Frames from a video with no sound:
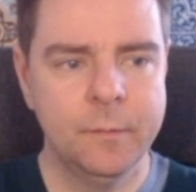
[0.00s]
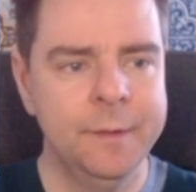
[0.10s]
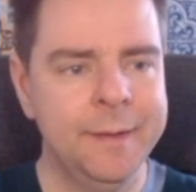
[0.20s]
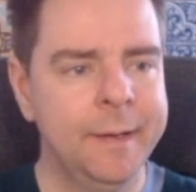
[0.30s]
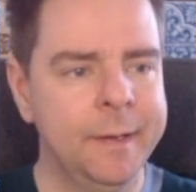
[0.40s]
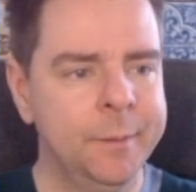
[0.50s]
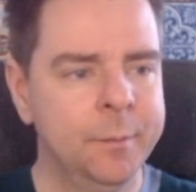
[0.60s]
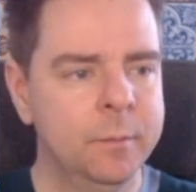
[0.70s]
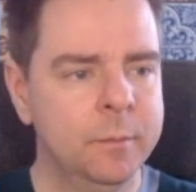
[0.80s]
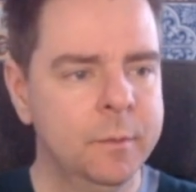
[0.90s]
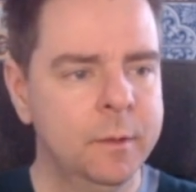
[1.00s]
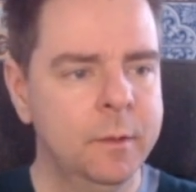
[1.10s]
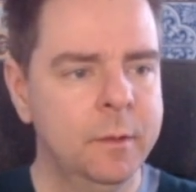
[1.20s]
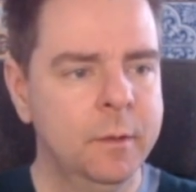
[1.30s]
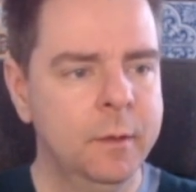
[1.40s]
name,
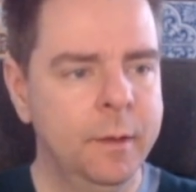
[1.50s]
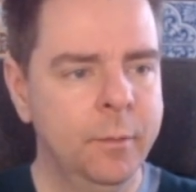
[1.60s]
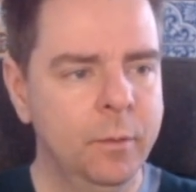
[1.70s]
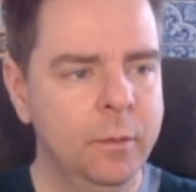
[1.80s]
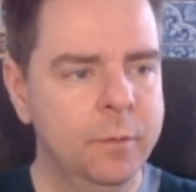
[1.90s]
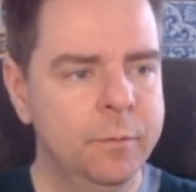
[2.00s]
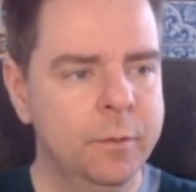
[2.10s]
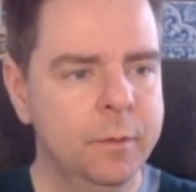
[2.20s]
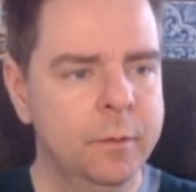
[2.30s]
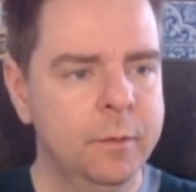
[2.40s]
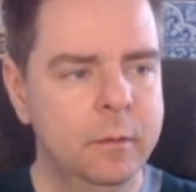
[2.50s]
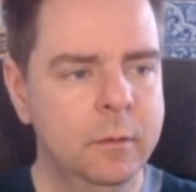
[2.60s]
and we'll look for,